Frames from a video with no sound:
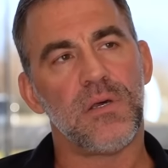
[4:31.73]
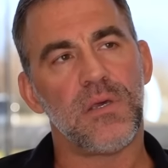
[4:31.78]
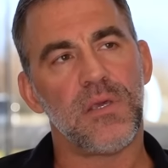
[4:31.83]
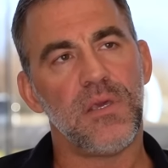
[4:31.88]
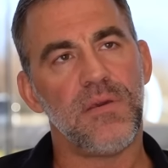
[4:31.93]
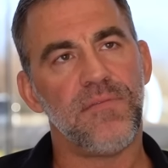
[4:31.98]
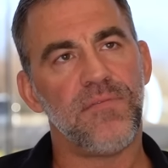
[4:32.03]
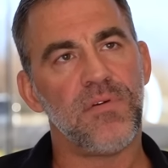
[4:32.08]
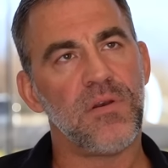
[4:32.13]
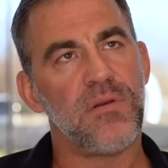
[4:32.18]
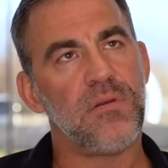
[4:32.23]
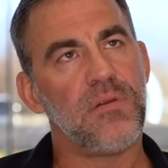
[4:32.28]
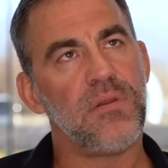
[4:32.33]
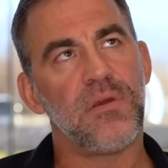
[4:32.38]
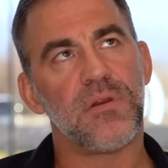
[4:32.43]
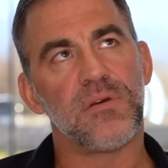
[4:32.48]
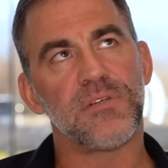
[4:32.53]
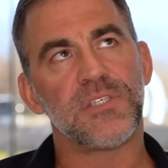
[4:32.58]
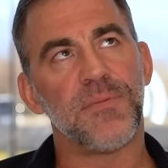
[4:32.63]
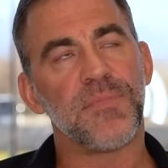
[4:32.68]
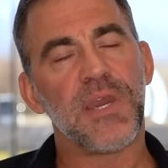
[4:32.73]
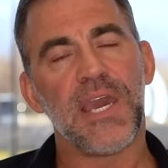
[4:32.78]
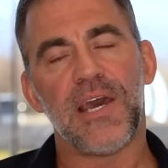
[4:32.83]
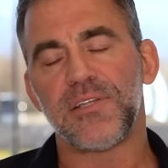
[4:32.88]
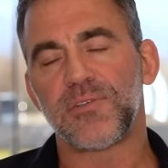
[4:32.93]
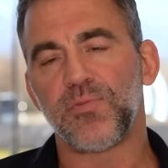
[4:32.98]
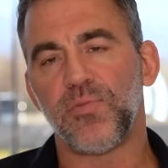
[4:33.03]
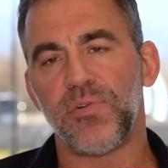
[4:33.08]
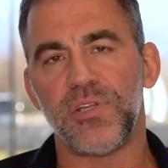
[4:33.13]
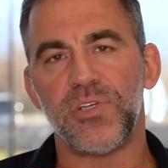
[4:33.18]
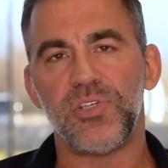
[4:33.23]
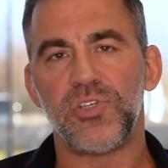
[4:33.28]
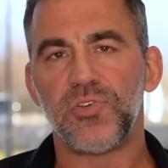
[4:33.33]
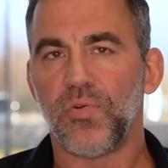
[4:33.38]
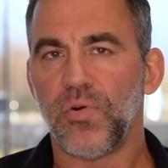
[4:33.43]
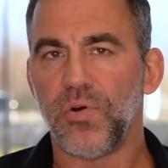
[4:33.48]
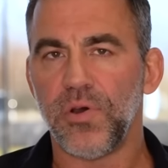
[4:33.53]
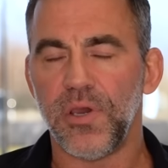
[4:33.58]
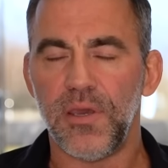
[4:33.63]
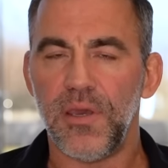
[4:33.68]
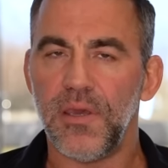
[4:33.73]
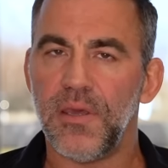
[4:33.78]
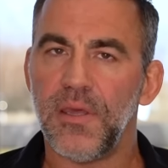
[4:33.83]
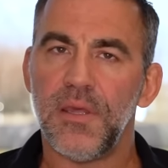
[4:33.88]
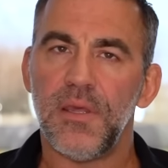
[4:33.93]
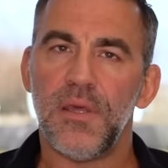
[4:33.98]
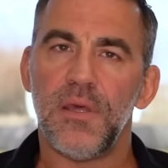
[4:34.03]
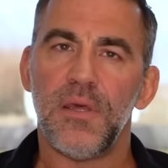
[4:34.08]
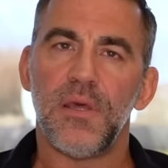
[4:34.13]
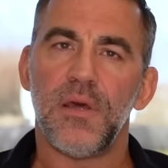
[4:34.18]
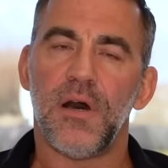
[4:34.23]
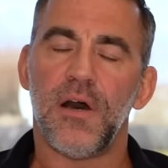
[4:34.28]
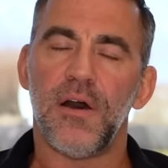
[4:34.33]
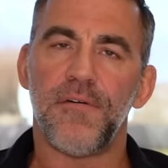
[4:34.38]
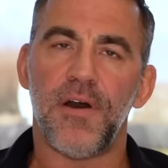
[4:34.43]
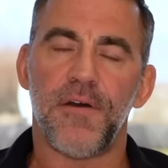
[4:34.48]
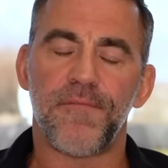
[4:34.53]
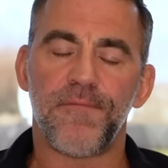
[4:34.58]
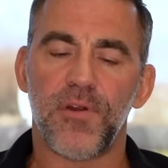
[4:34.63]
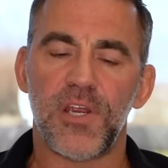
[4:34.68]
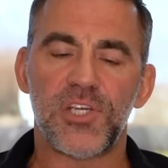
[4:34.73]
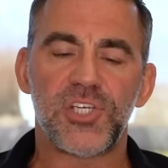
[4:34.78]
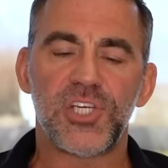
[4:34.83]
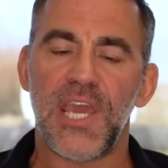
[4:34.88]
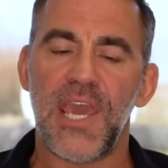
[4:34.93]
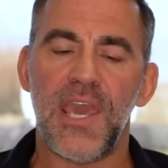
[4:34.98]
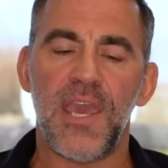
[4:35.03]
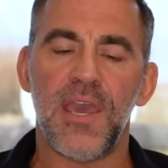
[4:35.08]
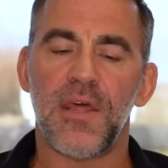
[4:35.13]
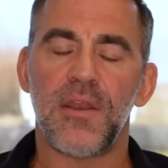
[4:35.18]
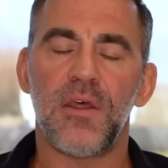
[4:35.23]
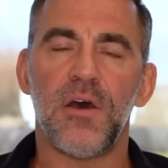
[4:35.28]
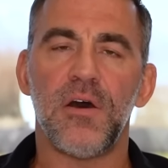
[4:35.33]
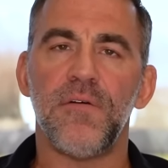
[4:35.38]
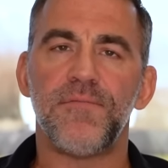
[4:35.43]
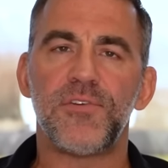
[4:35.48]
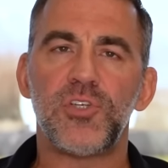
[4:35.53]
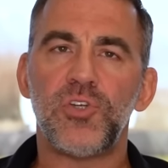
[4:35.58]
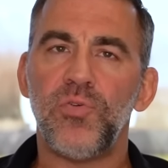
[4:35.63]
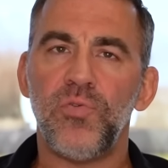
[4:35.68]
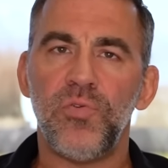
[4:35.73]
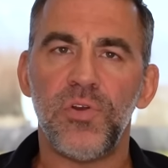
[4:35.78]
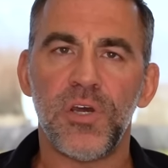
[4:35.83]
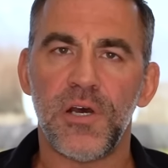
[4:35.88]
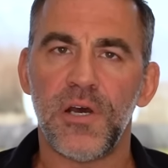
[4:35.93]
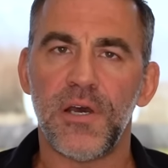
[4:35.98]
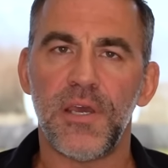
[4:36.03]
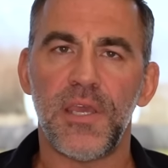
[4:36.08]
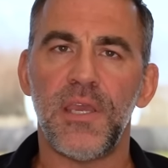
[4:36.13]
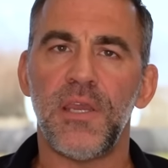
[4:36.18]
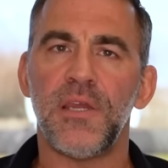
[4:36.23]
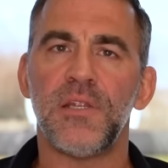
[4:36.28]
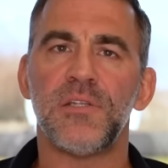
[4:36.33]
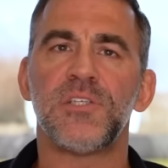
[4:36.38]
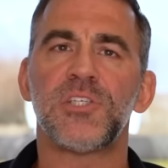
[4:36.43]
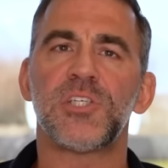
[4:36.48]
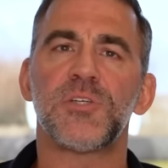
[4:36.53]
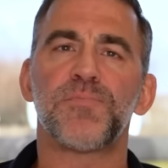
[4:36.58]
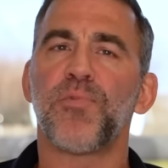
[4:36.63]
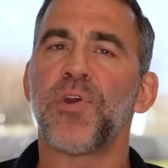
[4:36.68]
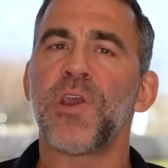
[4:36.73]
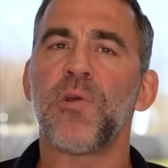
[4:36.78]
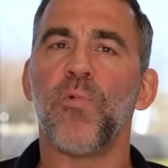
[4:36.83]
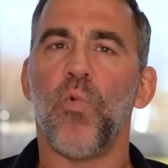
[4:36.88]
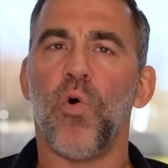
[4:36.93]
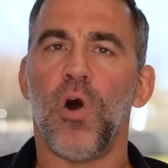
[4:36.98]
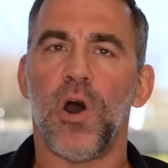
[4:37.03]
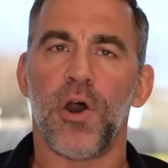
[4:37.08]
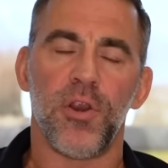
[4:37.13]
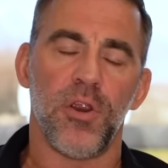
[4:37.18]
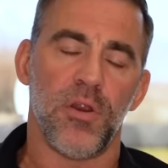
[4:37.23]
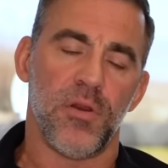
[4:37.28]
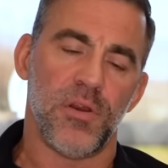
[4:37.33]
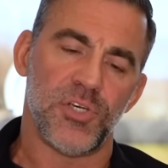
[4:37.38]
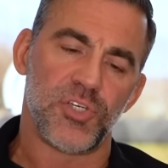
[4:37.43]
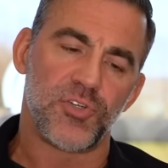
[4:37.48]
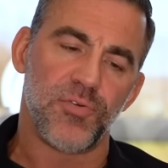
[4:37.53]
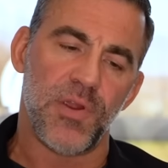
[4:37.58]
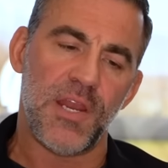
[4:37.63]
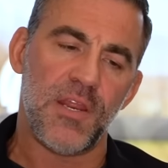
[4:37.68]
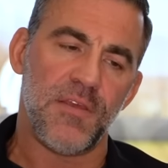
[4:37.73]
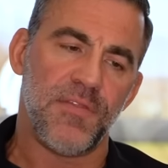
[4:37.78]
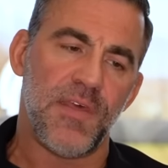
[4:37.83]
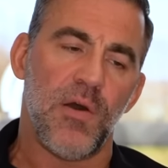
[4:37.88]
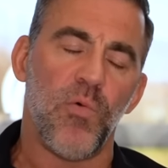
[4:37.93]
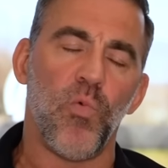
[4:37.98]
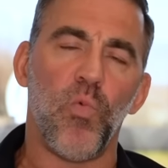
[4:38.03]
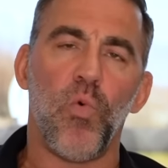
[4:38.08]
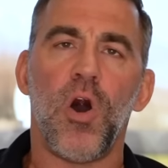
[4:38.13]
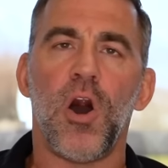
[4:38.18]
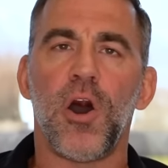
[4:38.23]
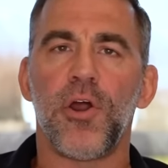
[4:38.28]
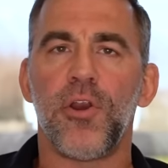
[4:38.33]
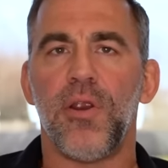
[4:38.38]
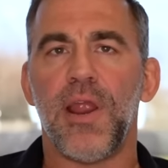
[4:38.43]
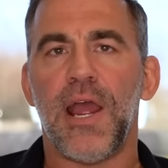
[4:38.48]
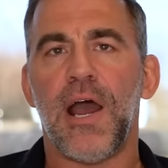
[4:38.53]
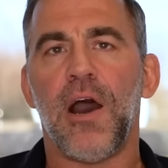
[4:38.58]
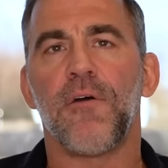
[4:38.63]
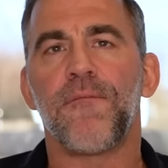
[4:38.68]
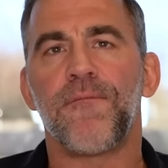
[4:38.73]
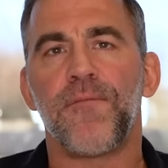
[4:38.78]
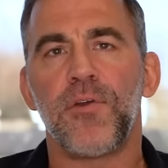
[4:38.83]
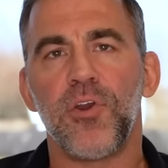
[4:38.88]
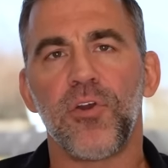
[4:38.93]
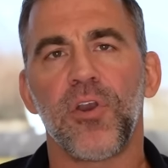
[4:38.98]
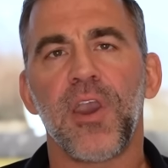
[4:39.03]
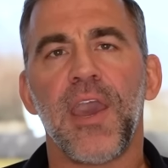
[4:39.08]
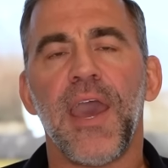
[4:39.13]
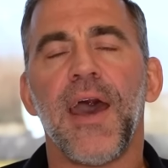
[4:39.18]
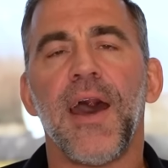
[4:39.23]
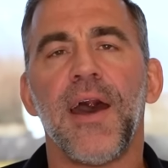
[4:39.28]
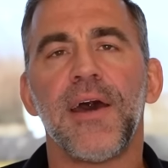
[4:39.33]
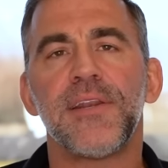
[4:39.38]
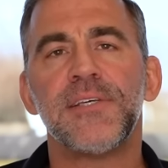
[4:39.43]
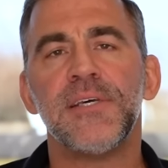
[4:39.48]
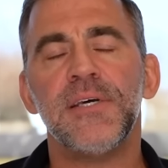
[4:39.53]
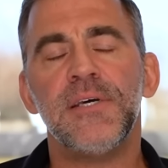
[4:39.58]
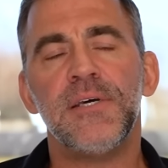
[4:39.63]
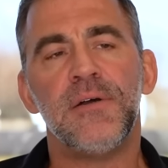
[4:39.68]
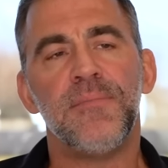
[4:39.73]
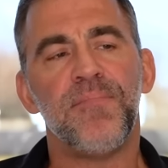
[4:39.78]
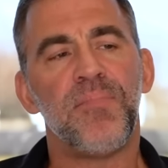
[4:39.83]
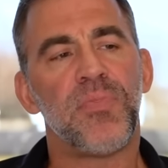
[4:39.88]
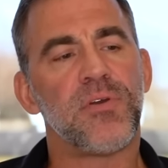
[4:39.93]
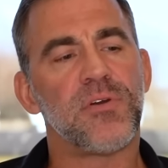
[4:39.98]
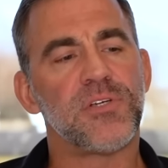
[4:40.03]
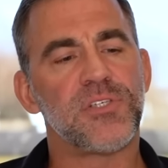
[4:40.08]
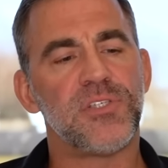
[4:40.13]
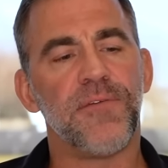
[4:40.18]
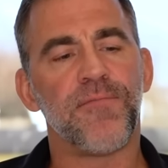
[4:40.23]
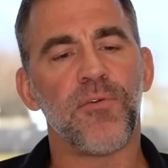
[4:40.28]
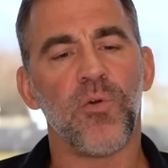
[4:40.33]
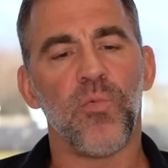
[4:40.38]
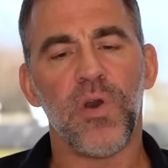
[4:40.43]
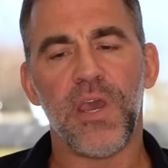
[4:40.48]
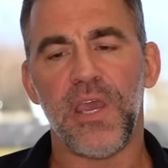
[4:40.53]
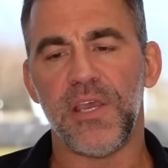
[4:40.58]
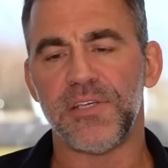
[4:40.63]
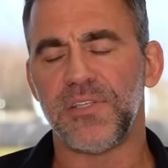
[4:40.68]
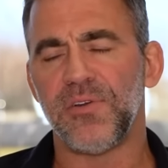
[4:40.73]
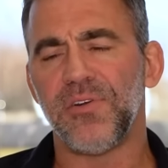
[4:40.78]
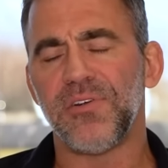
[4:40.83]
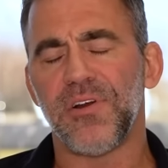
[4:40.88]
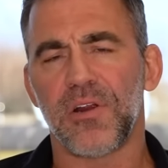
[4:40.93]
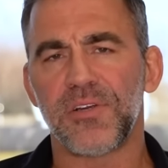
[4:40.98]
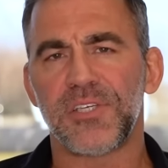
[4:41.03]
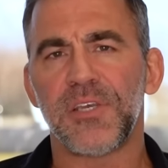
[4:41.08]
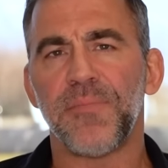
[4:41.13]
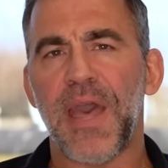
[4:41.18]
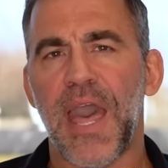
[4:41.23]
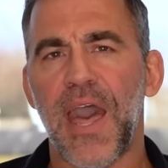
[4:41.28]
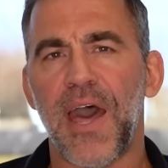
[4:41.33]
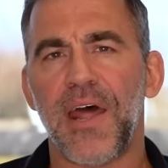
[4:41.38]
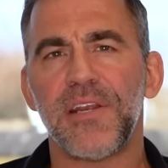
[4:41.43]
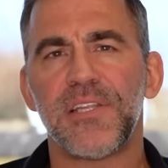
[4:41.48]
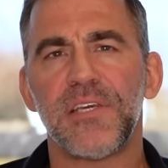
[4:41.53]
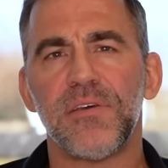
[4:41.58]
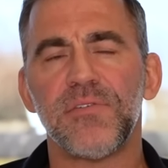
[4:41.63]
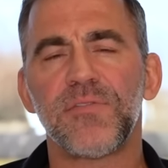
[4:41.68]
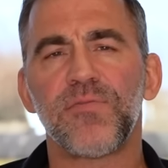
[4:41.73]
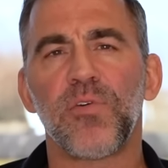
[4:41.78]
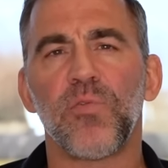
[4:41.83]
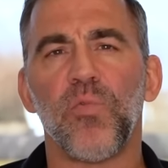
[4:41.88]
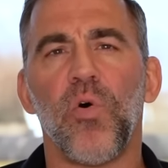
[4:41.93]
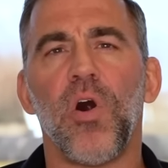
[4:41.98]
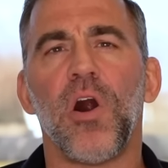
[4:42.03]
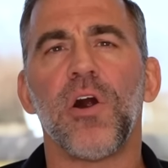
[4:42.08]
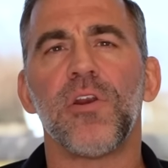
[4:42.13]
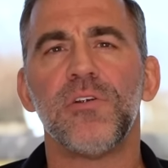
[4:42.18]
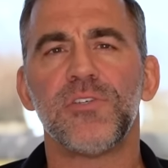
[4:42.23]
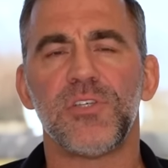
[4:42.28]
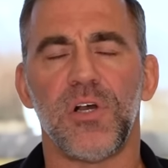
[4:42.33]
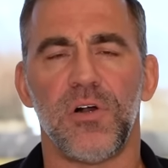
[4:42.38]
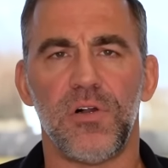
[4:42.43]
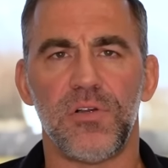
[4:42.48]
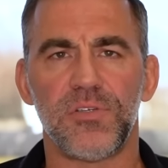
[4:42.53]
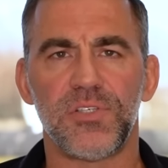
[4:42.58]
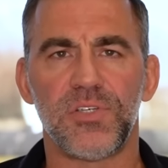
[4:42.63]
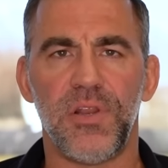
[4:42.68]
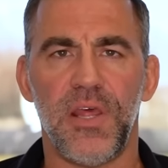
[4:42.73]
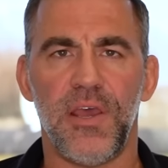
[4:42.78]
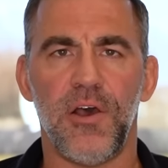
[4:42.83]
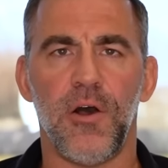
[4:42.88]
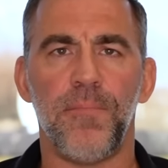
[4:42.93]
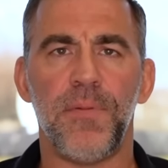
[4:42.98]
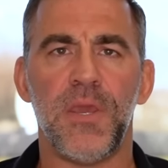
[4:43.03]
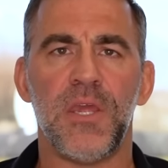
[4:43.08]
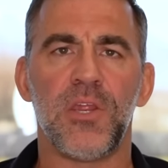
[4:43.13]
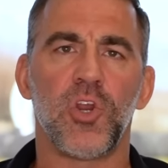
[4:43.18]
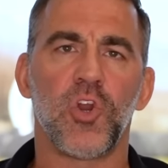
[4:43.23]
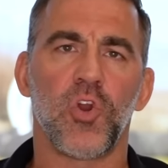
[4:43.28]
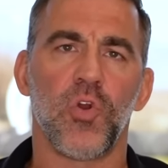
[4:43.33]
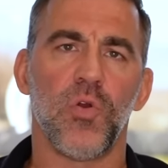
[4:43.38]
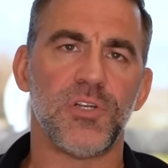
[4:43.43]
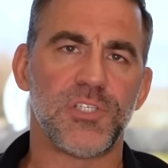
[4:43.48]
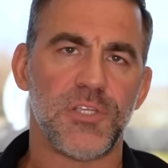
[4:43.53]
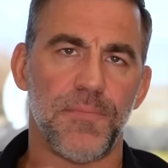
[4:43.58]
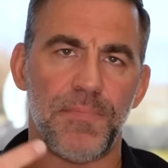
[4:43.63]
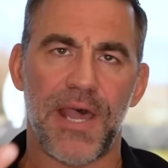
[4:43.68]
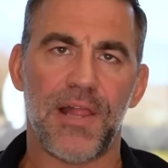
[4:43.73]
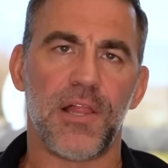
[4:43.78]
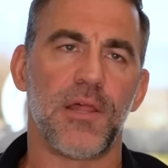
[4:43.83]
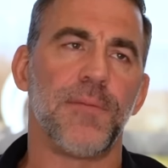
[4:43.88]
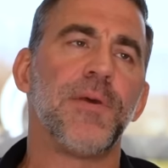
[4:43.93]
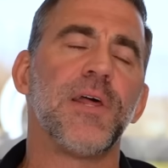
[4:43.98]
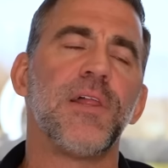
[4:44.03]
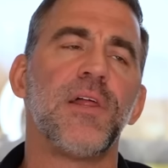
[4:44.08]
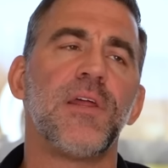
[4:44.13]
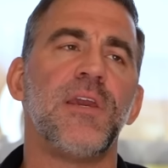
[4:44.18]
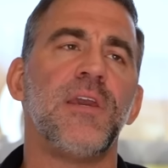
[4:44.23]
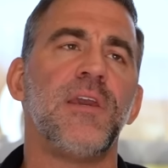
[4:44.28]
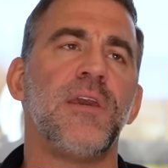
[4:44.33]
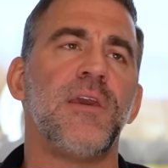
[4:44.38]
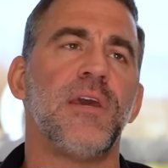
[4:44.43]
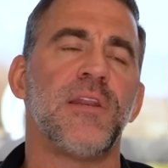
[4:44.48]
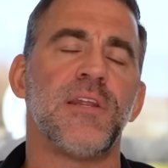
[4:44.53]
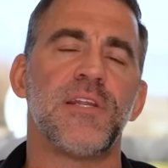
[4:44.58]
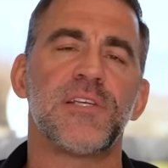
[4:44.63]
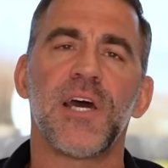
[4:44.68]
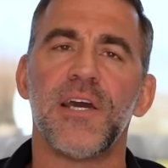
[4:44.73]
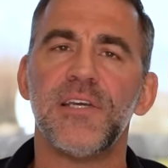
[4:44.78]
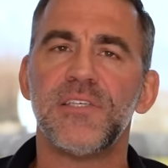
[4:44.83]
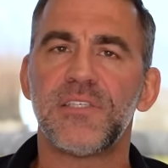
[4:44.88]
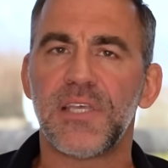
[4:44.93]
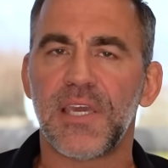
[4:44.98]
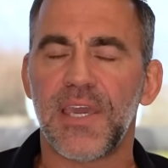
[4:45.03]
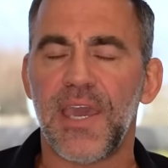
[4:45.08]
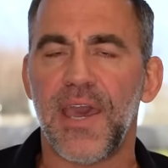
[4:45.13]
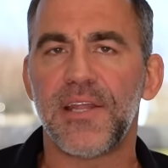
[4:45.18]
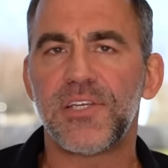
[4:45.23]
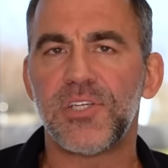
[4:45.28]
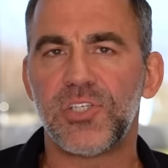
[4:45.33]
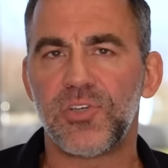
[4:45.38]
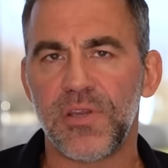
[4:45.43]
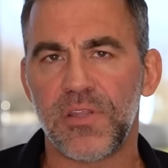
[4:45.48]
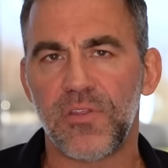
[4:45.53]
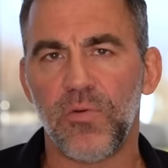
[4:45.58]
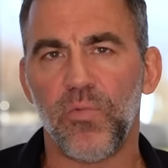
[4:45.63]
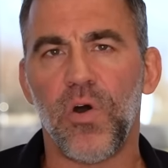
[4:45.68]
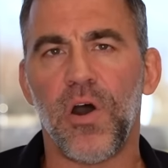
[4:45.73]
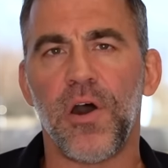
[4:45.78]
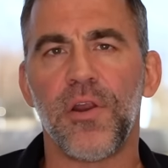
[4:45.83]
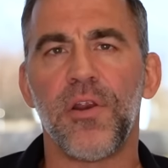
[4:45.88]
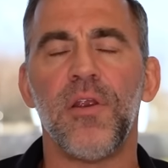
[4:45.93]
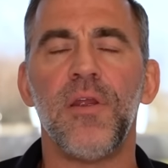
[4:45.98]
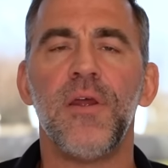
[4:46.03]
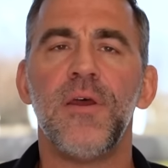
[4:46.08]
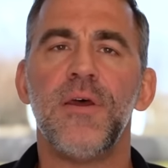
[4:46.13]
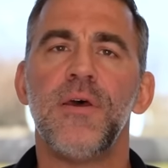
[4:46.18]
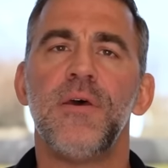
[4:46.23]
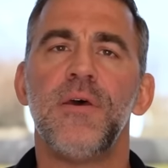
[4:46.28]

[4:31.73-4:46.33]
Even, some cats will enjoy a fresh can of tuna in spring water and draining that water out for your cat. There's different ways, and there are some additives for waters also to help encourage the palatability and entice the cat to drink the water.